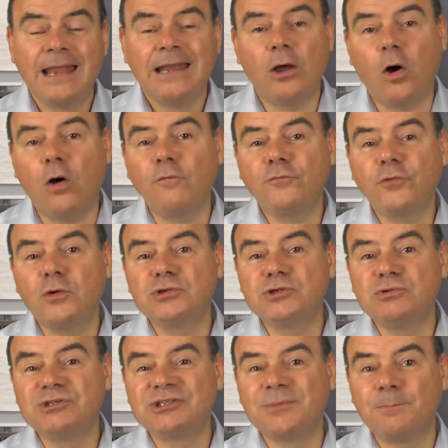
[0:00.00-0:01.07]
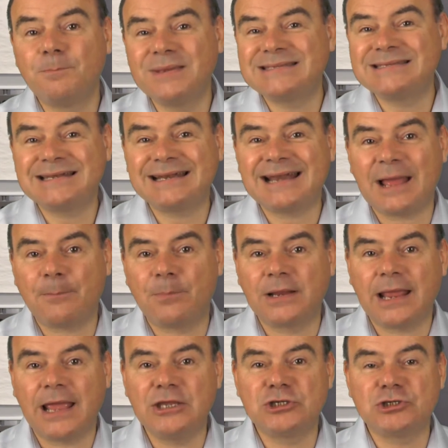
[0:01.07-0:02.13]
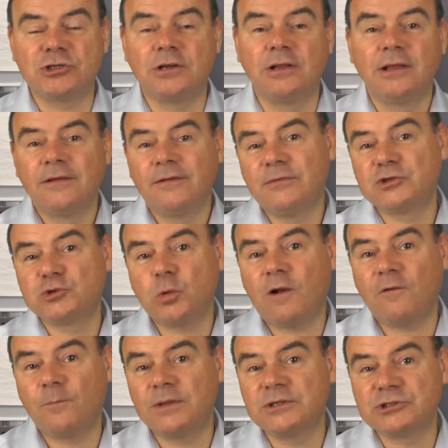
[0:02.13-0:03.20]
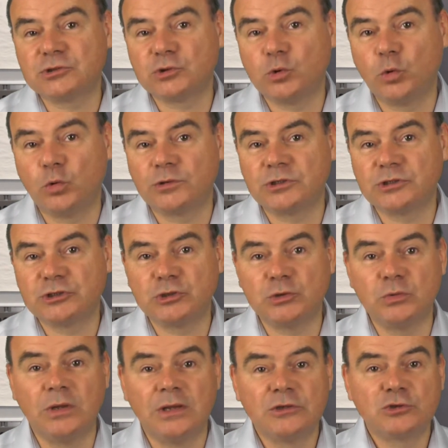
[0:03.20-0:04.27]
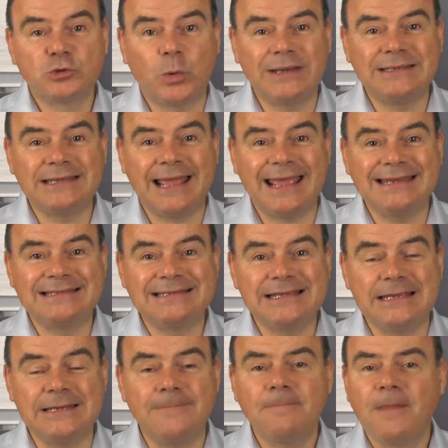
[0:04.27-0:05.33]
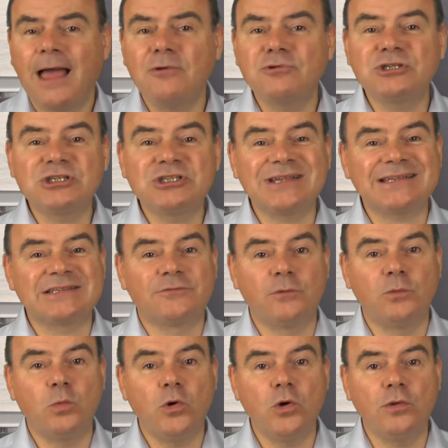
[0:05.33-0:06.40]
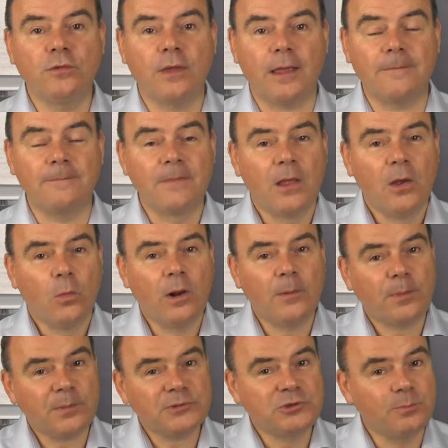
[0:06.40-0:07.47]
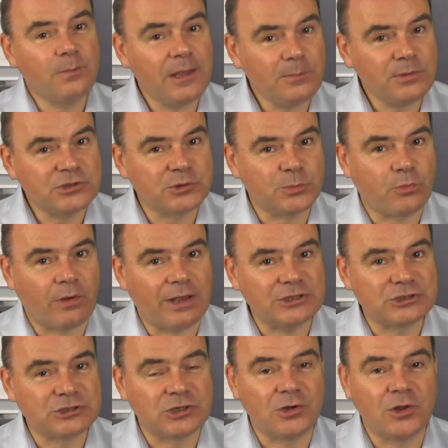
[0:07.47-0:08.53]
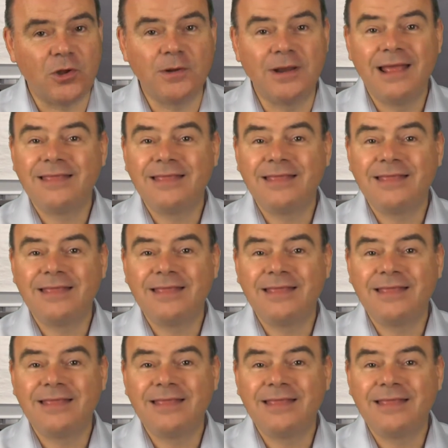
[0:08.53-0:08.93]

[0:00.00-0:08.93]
Now, of those who submitted an application in the 12 months to quarter 2 2018, how successful were they? Well, perhaps you may be surprised to learn